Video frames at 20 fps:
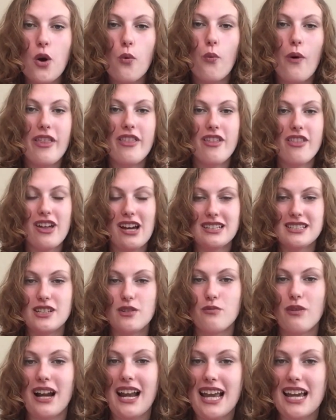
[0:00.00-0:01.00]
whether that's
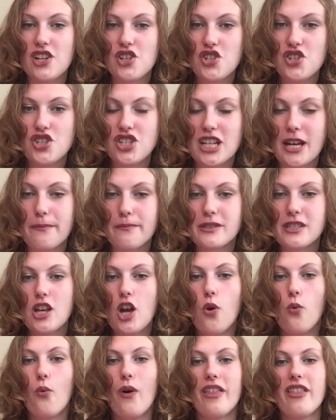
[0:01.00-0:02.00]
in relationships,
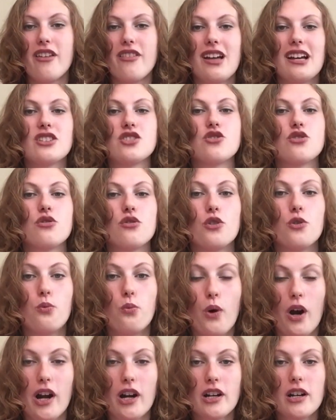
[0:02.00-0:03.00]
whether that's through
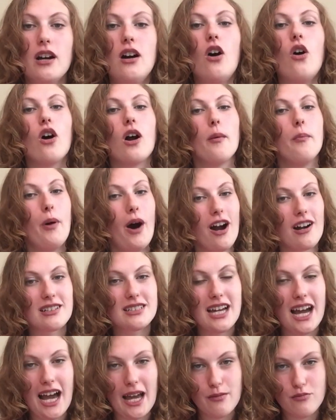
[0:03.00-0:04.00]
work or a
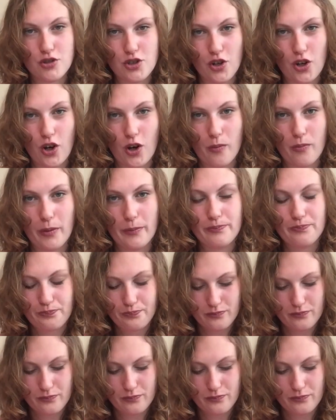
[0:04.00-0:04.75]
part-time job.